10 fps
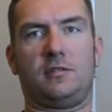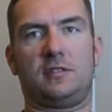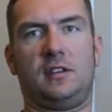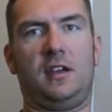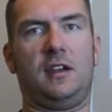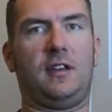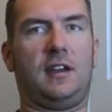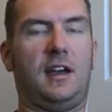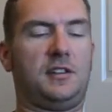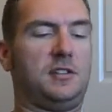or skiing, they
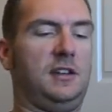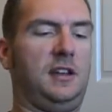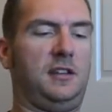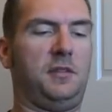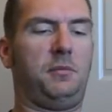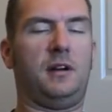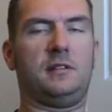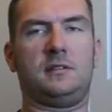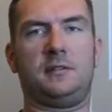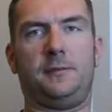can actually get to the
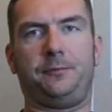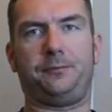buttons